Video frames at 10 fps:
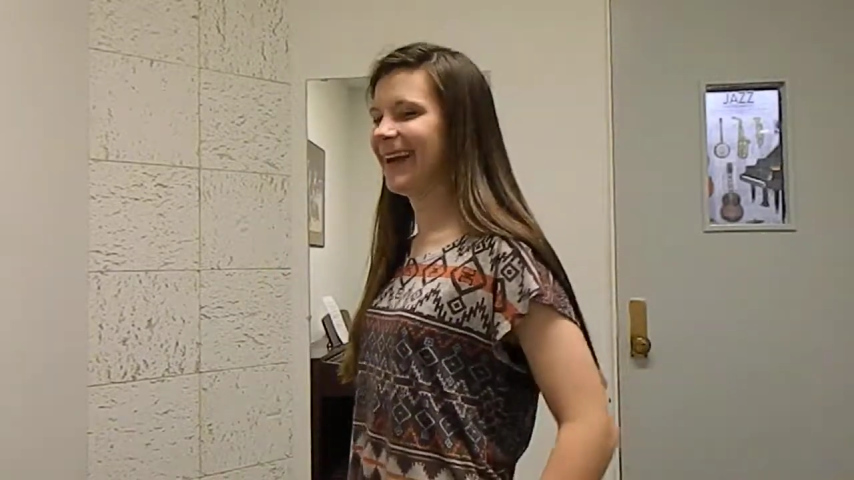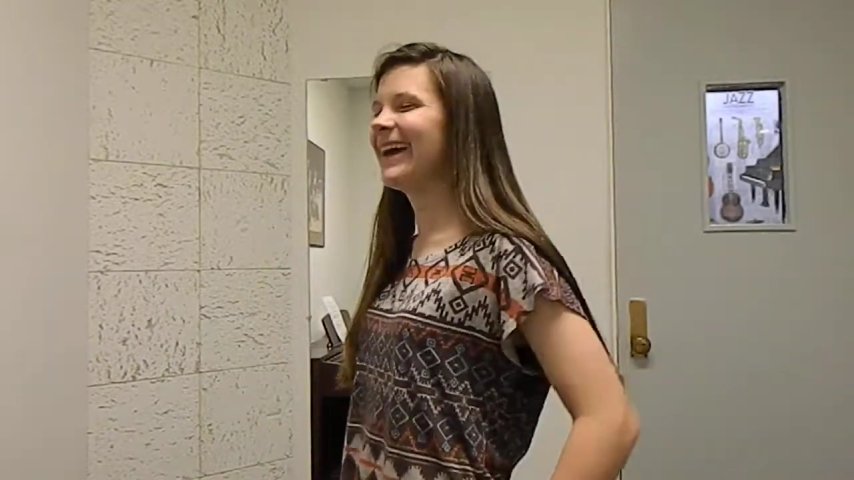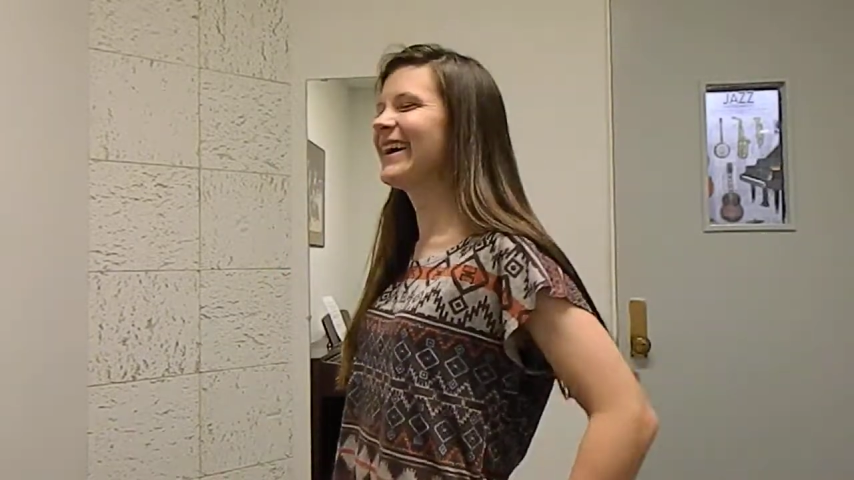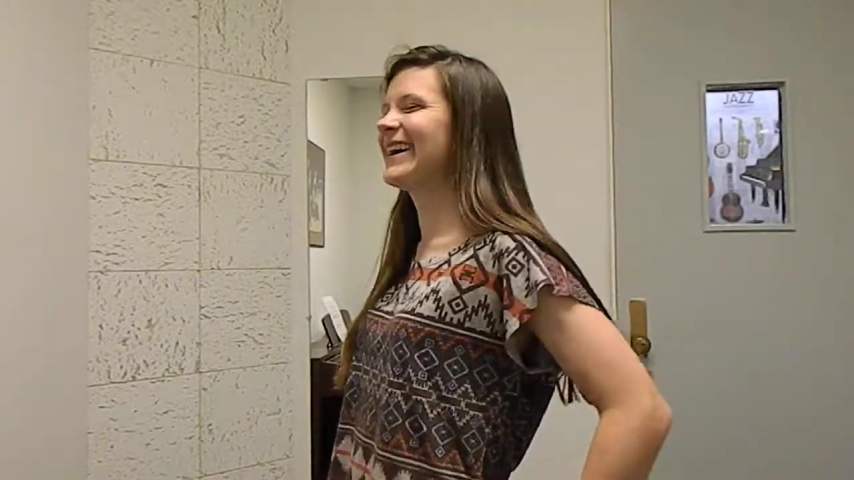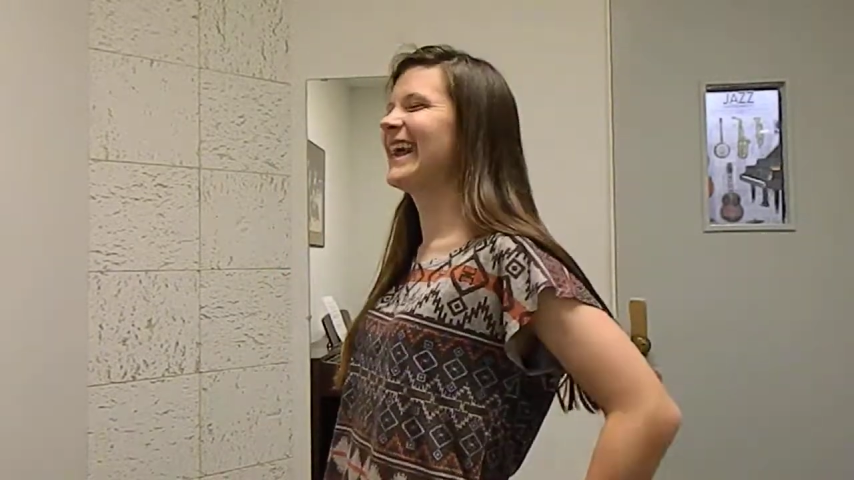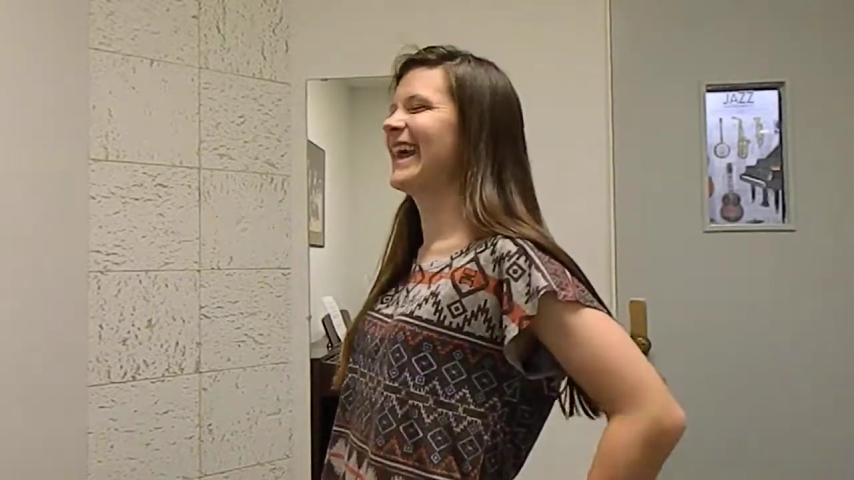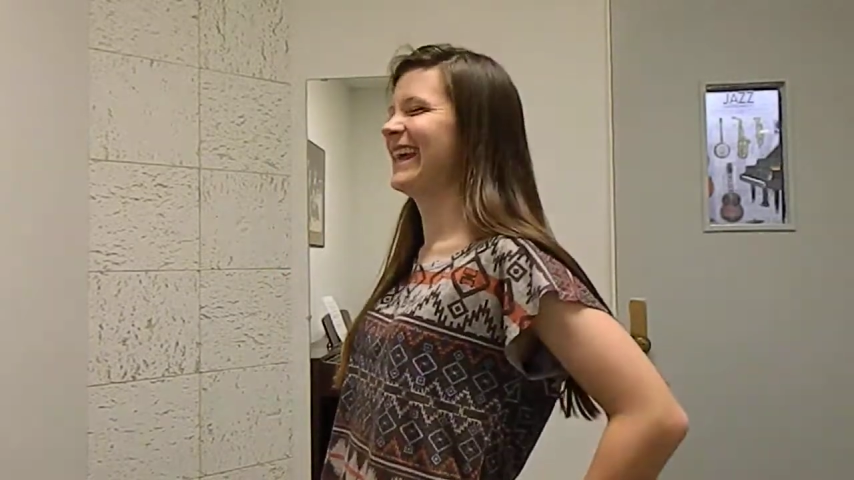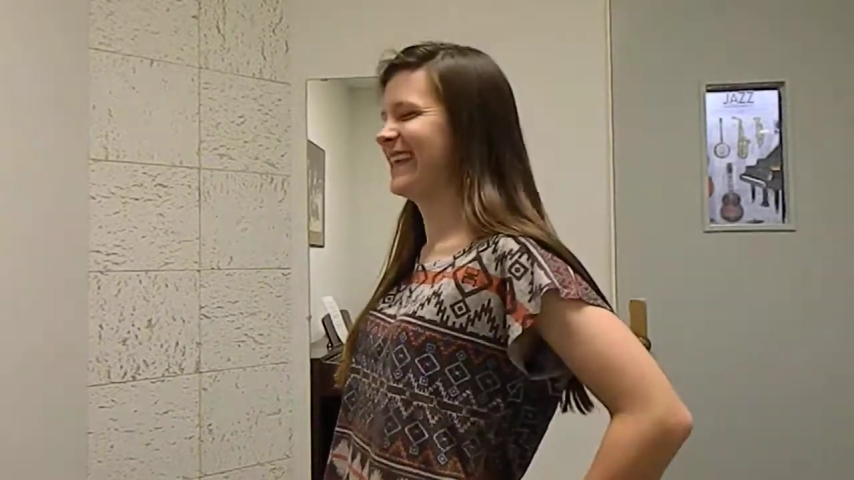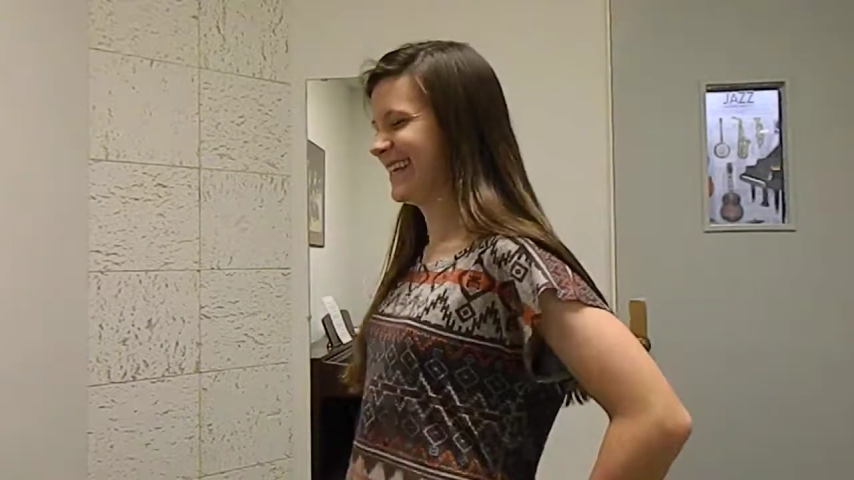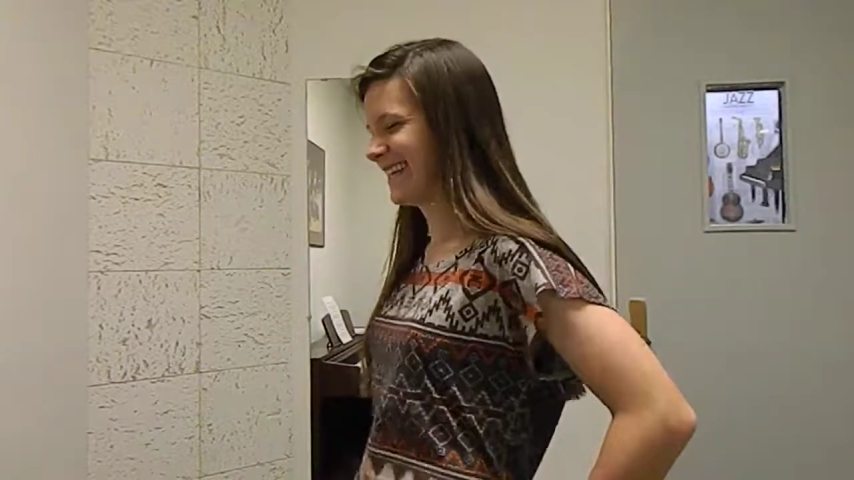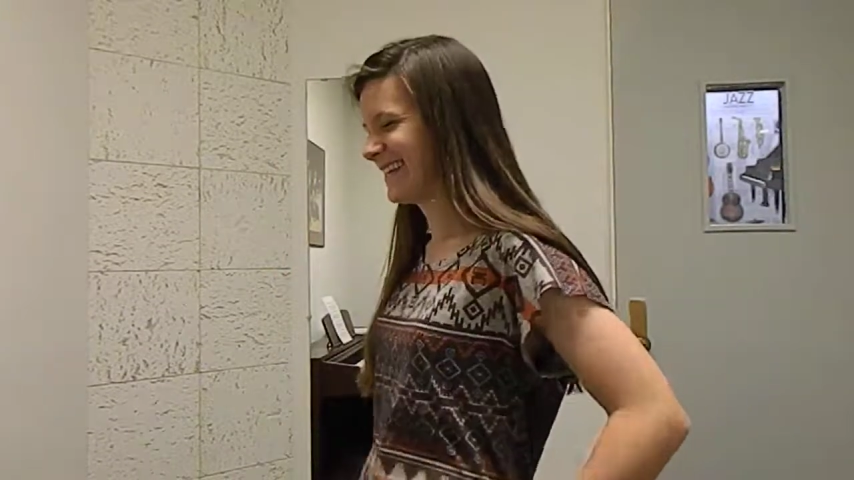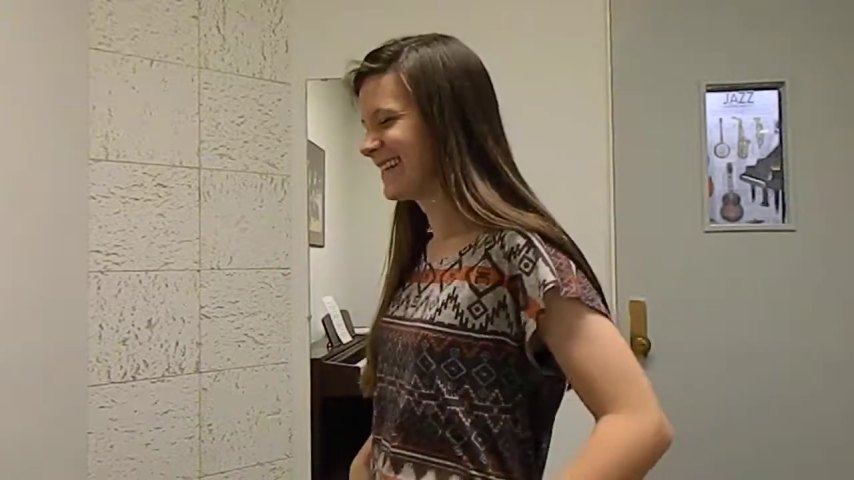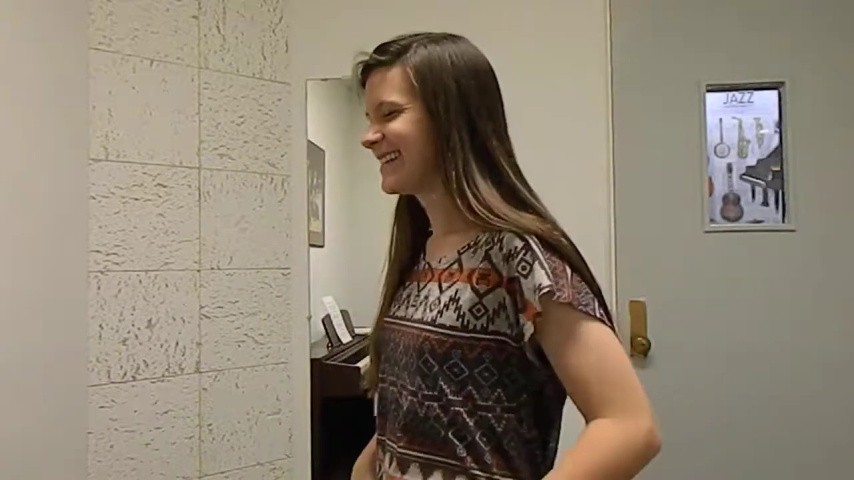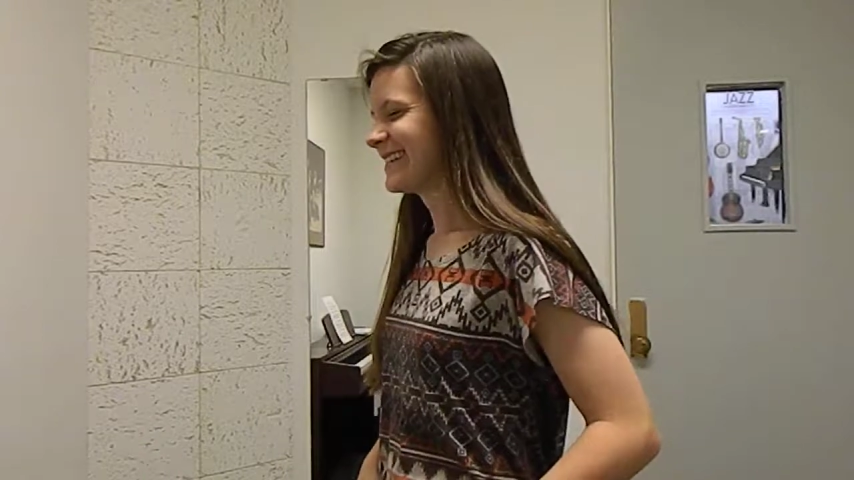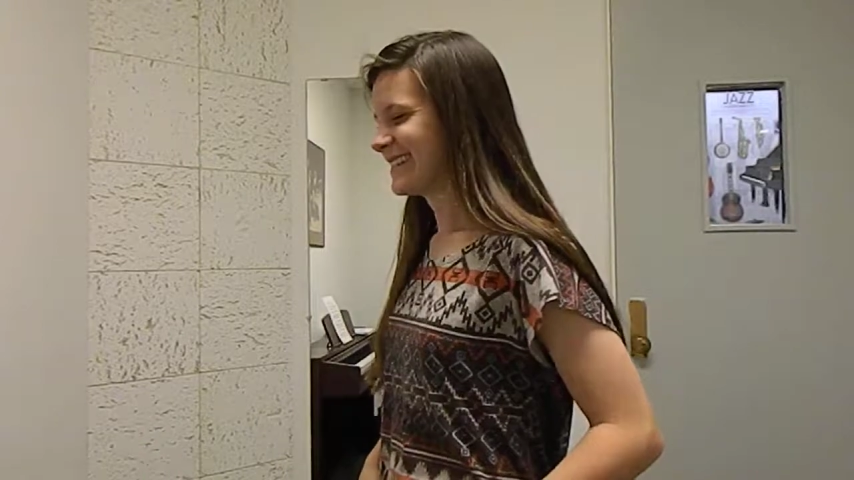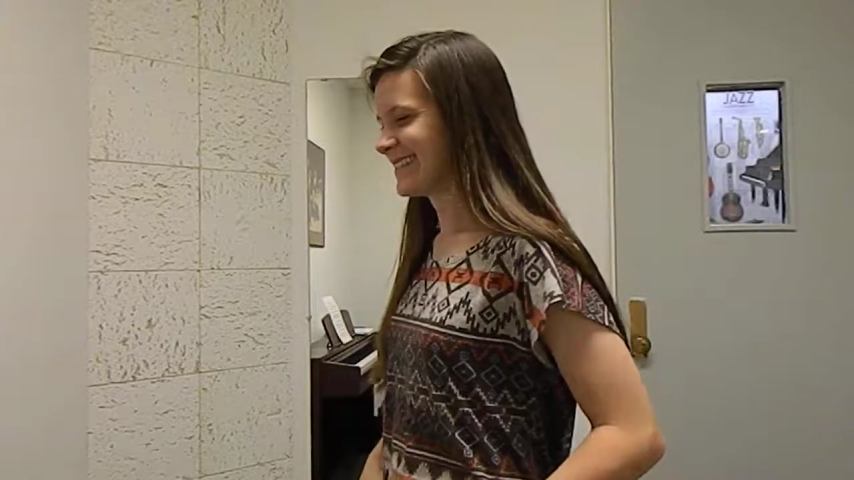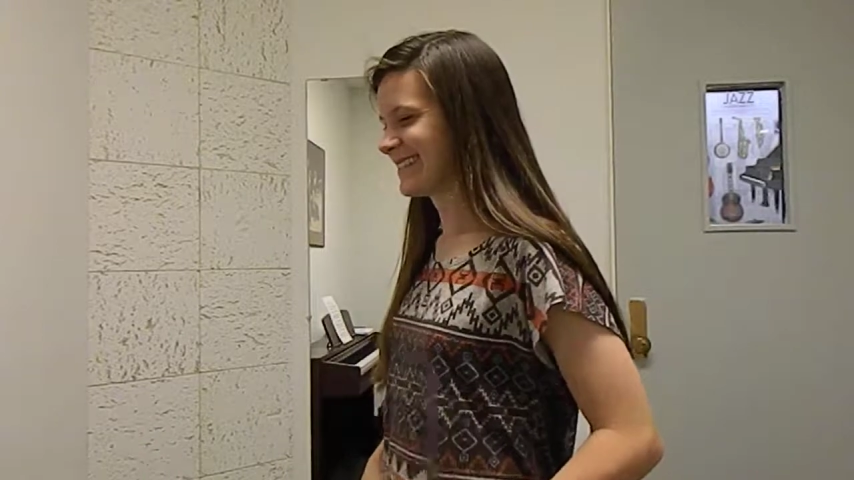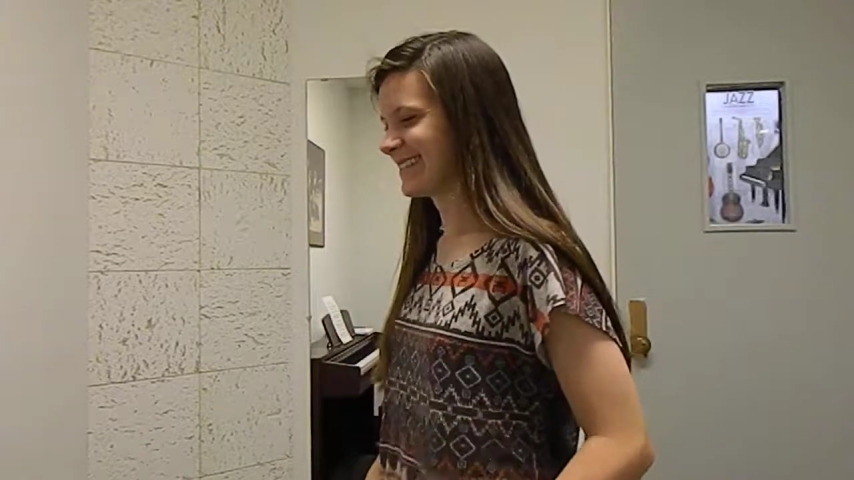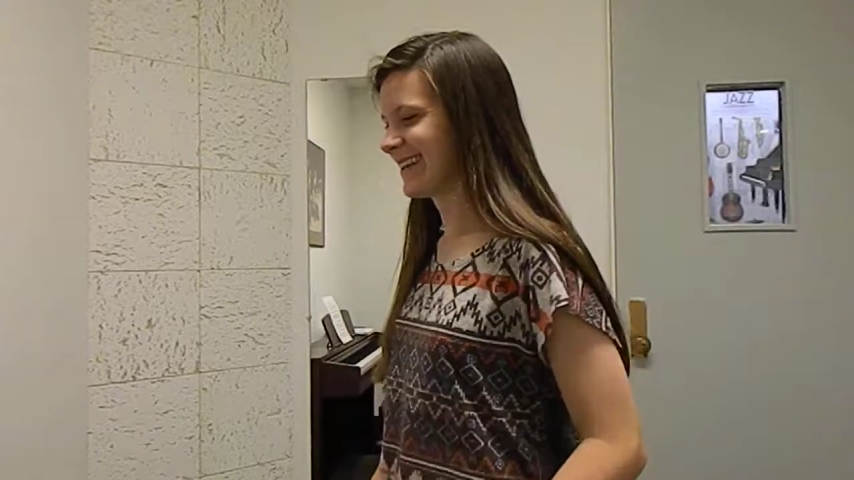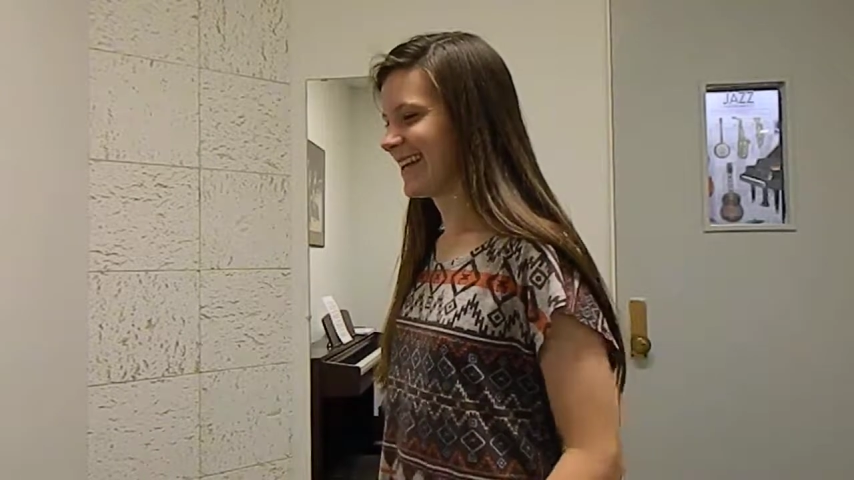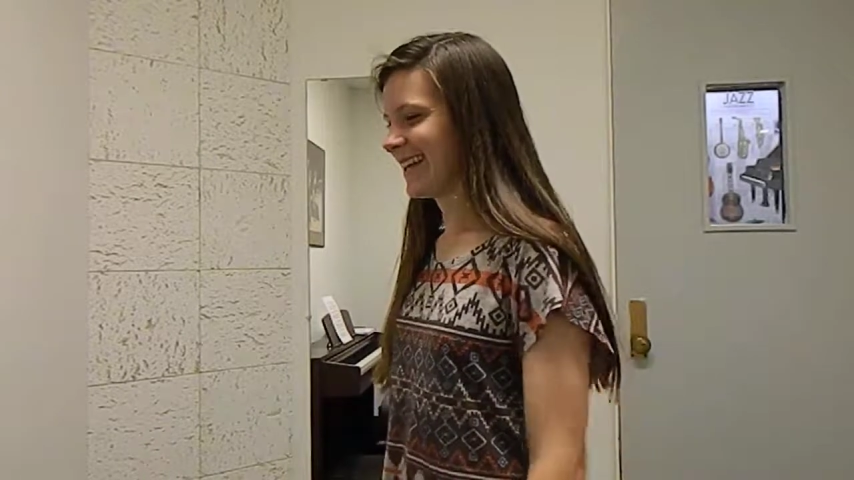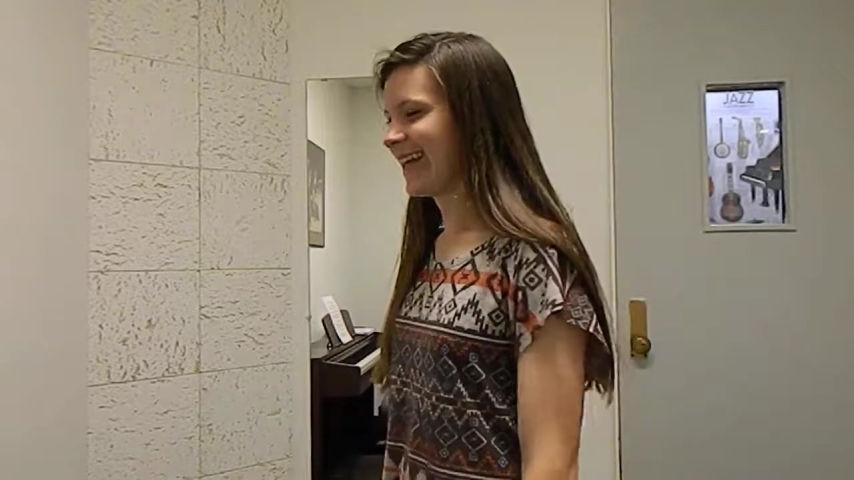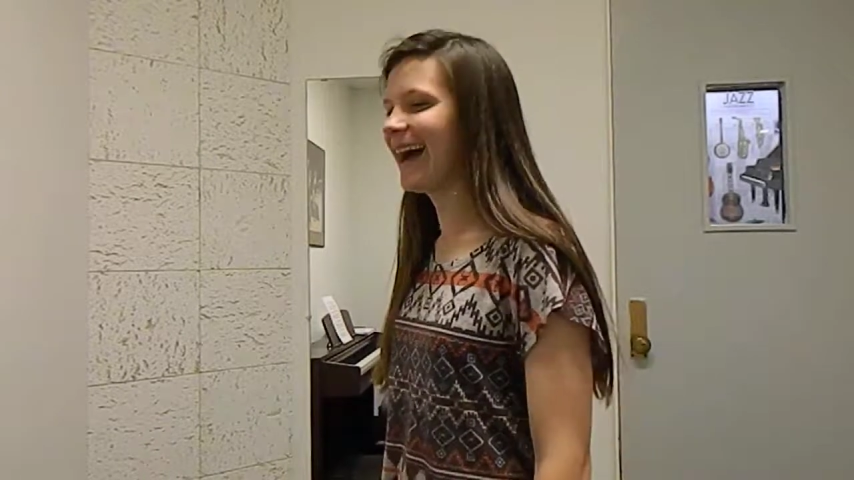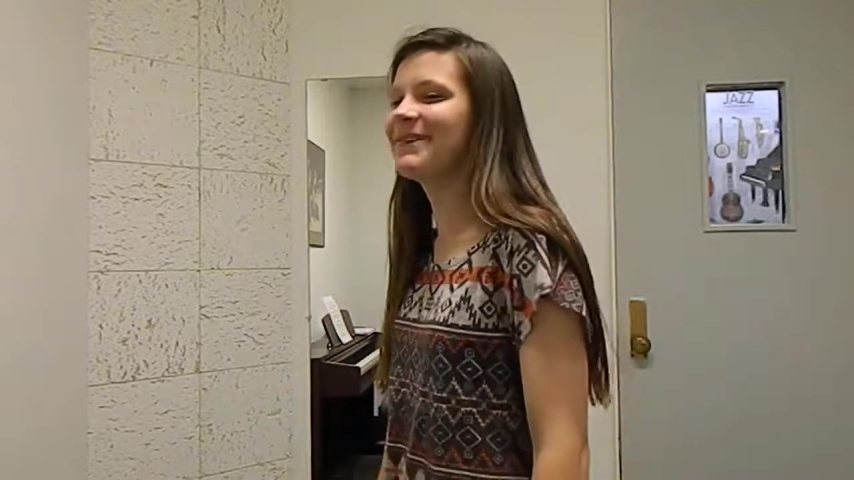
I don't know if your fists were.